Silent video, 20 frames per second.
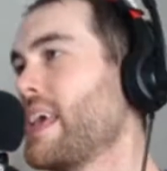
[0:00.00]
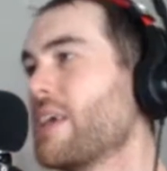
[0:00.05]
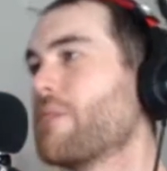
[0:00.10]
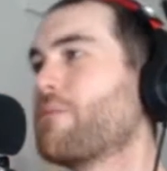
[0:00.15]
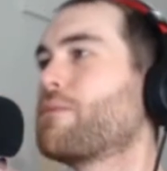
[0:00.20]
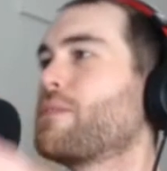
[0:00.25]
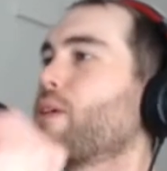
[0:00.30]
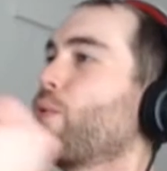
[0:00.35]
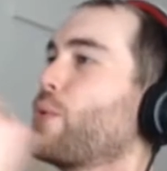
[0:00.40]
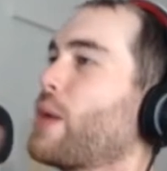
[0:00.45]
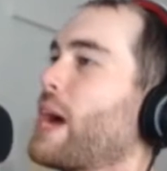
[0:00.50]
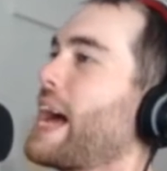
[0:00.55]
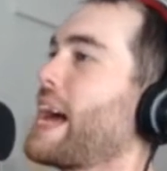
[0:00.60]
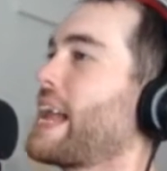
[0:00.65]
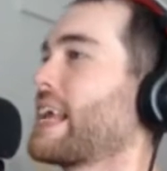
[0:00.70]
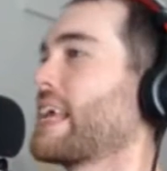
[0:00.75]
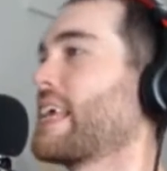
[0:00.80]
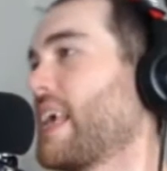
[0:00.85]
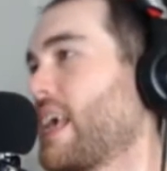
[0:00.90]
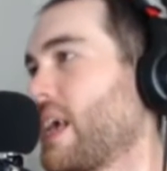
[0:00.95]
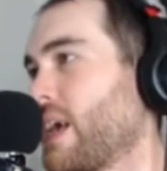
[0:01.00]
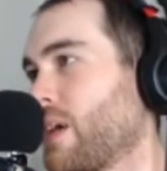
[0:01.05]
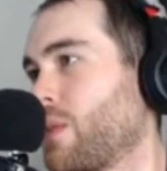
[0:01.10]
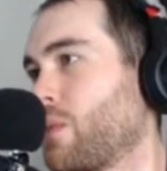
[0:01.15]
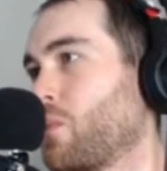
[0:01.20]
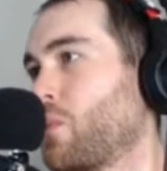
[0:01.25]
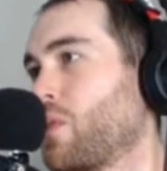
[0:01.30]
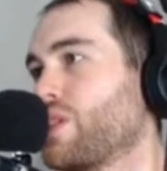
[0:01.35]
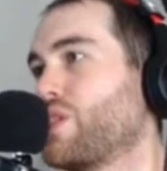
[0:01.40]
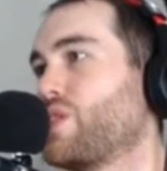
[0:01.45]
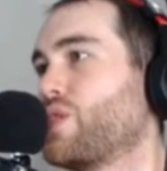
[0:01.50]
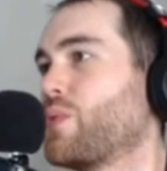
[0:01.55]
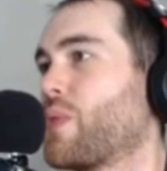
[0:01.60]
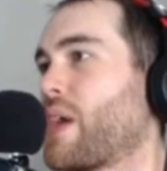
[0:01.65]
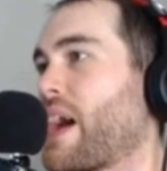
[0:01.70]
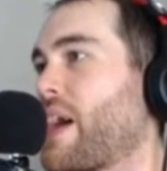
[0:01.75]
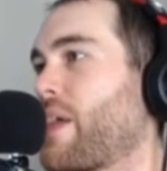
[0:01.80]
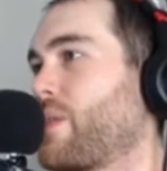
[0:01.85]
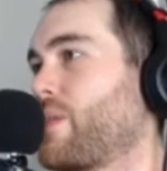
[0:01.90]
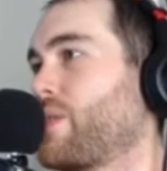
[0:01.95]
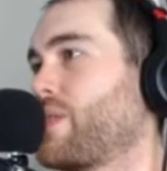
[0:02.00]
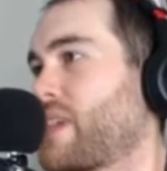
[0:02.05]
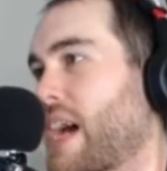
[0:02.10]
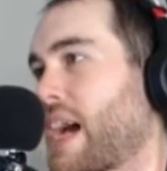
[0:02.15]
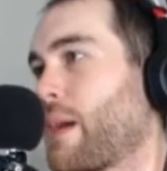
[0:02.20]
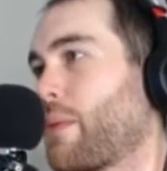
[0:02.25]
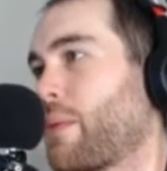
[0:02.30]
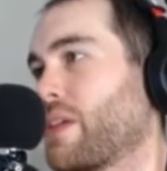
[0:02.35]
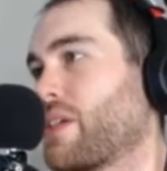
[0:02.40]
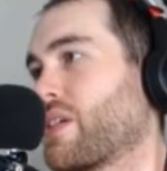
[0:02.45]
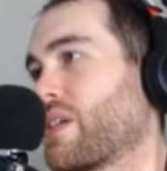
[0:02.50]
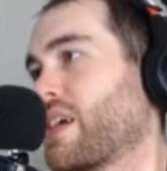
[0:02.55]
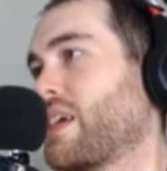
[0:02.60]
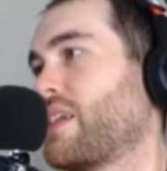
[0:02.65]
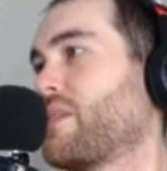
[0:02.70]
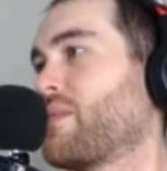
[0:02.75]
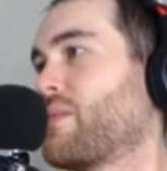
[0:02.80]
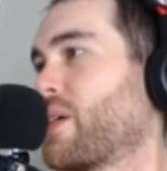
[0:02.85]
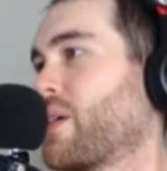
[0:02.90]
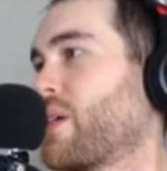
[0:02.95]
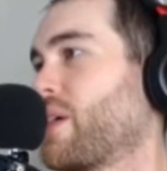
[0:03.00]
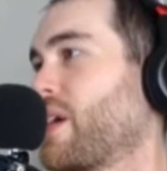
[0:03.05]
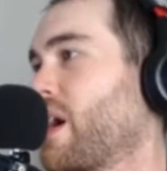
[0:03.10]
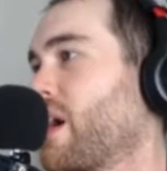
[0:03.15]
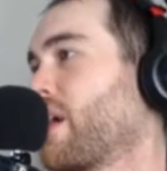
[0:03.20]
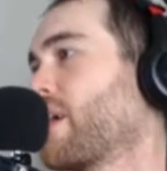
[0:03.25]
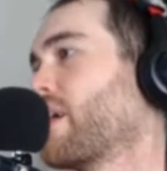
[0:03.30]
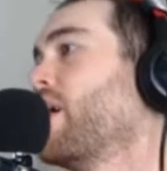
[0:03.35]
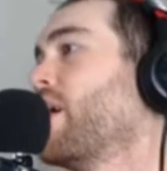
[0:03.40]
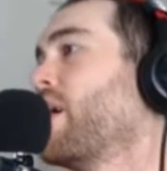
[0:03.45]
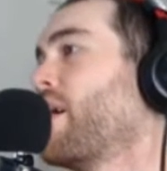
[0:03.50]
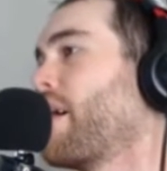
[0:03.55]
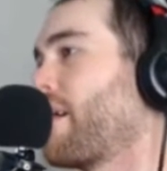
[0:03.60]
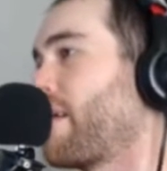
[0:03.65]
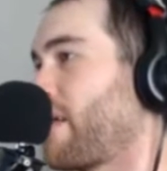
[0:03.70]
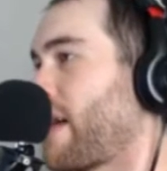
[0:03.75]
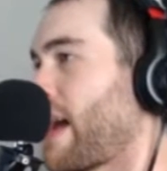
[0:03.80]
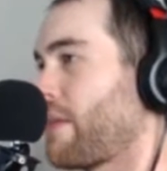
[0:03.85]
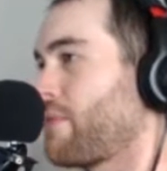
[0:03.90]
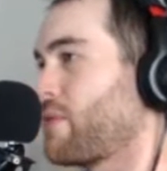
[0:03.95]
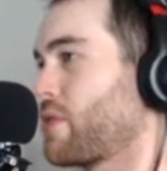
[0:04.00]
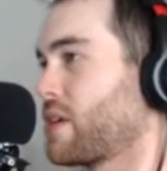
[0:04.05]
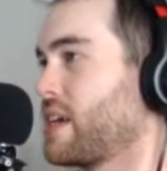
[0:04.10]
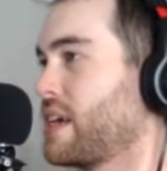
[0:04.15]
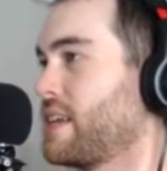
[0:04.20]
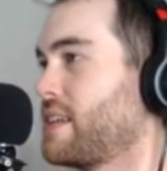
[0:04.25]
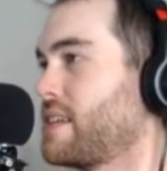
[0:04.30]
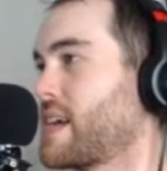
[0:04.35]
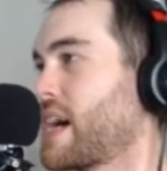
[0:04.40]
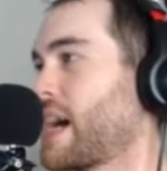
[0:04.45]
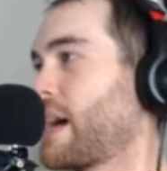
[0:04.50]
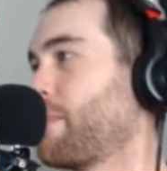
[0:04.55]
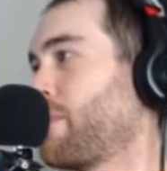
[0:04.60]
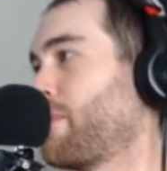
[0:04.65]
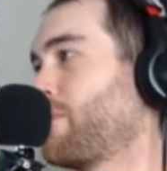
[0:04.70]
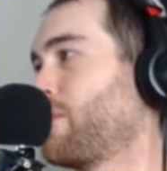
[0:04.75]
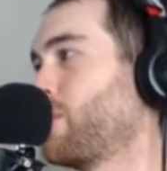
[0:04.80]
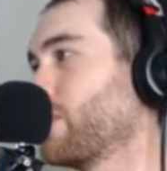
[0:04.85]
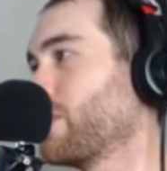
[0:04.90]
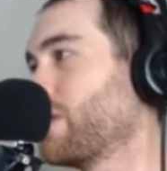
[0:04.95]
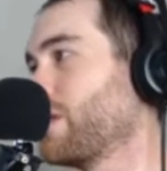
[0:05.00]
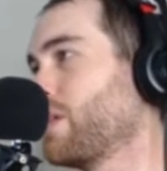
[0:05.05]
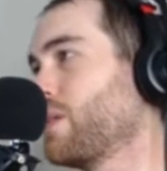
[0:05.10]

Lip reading: If you had a kid, would you rather die when your kid is very young or have your kid die before